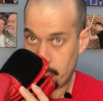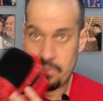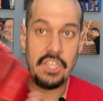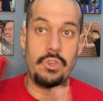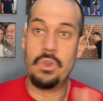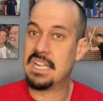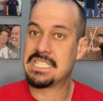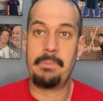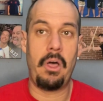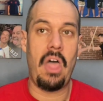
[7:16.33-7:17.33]
They do not
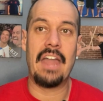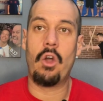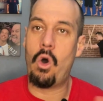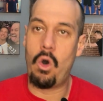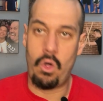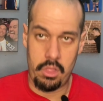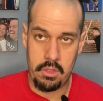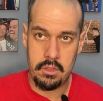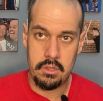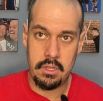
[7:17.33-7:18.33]
smell at all,
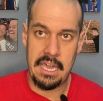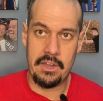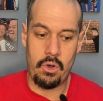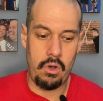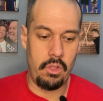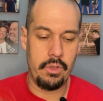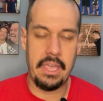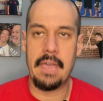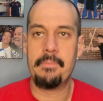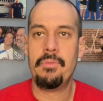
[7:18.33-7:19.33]

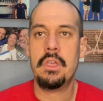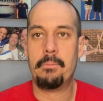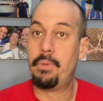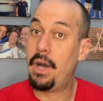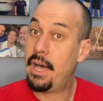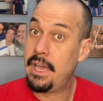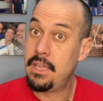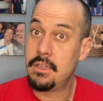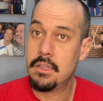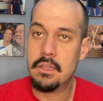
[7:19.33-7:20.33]
okay?
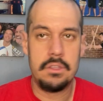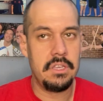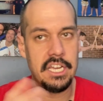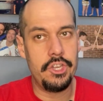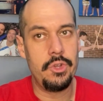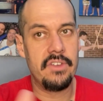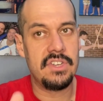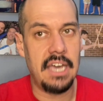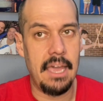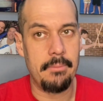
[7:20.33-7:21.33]
But you got to do it every
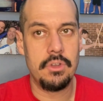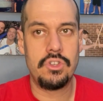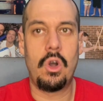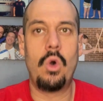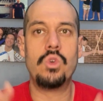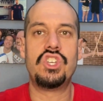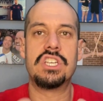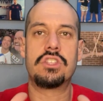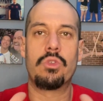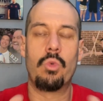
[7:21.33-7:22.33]
time. Don't
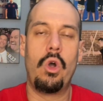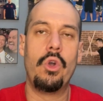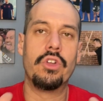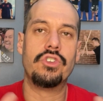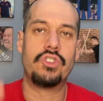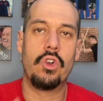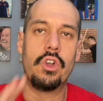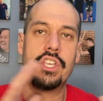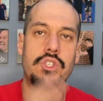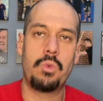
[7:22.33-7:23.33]
just throw your
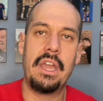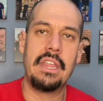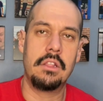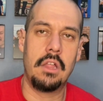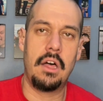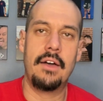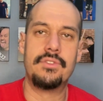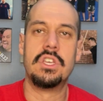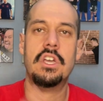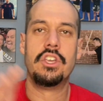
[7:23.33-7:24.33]
dirty, sweaty
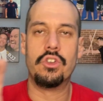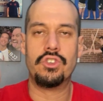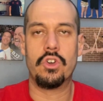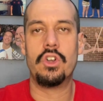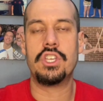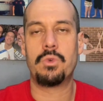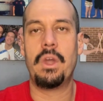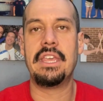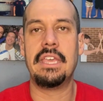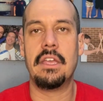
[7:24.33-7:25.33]
gloves, your dirty,
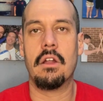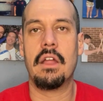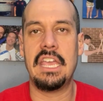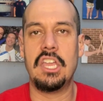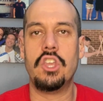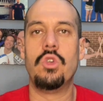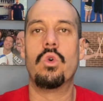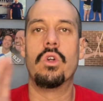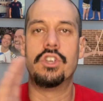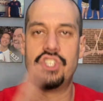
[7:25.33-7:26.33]
sweaty gear in
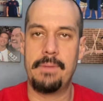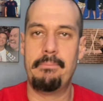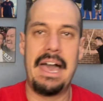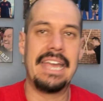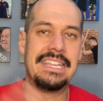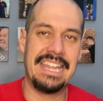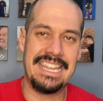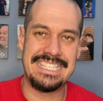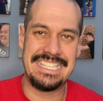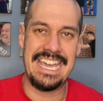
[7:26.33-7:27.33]
your gym bag and let
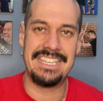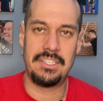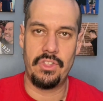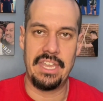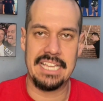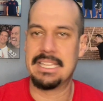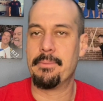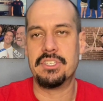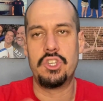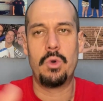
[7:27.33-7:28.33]
it set until the next time,
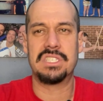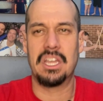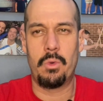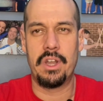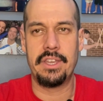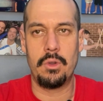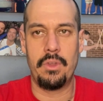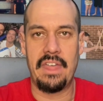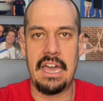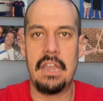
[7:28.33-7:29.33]
because no one's going to want to deal
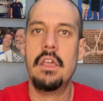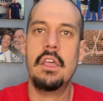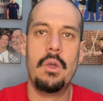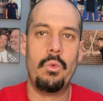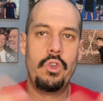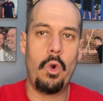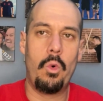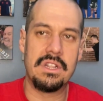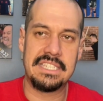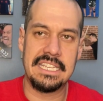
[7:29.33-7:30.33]
with that. No one
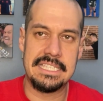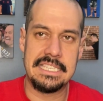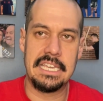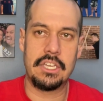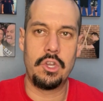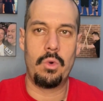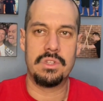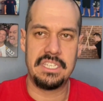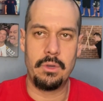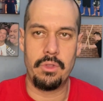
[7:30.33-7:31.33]
wants to get sick. No one
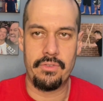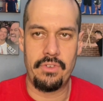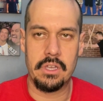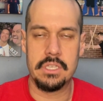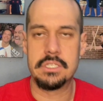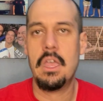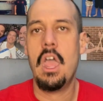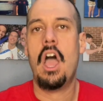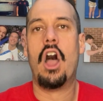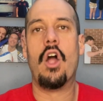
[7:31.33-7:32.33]
wants to deal with your fungus.
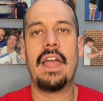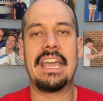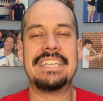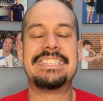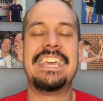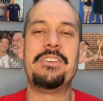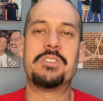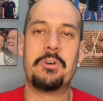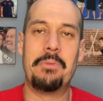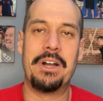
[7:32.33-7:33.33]
All right, guys, thank you
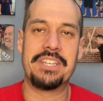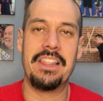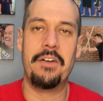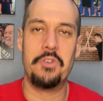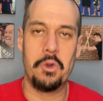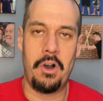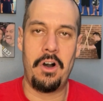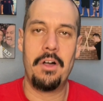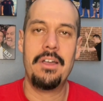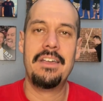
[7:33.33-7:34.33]
so much. I love you
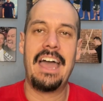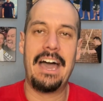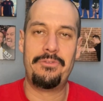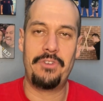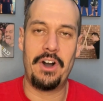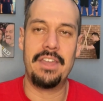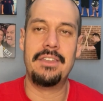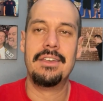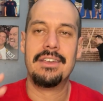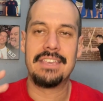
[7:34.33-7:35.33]
all. Have fun.
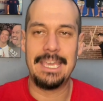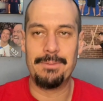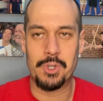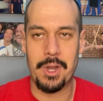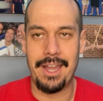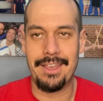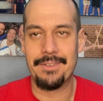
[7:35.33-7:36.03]
Keep training.